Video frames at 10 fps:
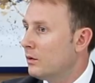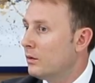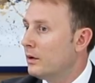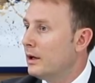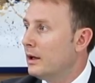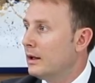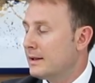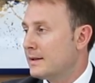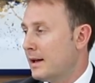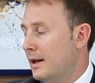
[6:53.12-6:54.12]
you,
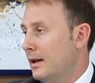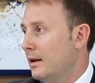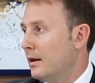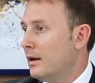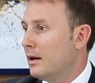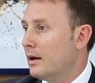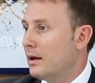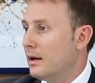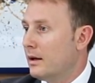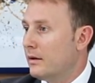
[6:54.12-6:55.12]
let's say,
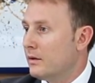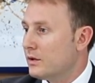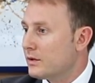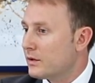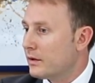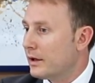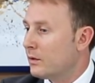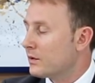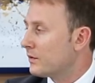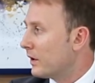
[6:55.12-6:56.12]
register a
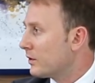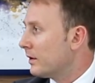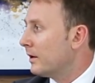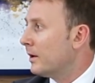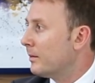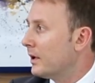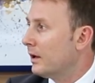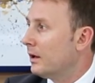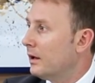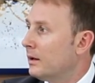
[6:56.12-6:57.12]
construction
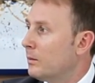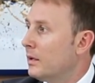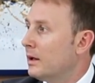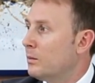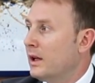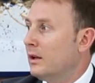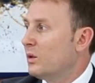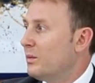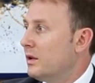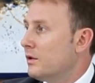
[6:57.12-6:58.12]
company. It may
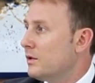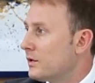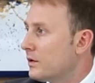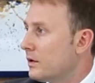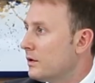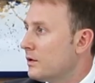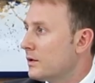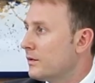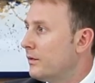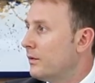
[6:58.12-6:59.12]
not be registered
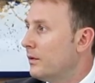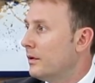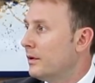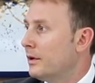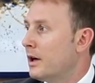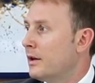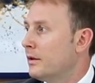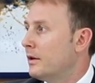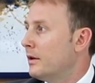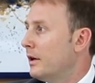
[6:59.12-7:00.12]
just
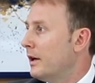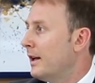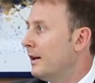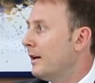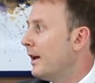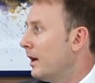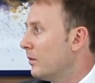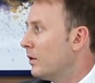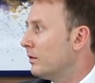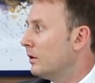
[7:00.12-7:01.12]
under any
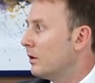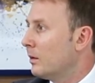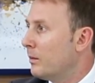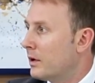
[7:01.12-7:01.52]
name of the local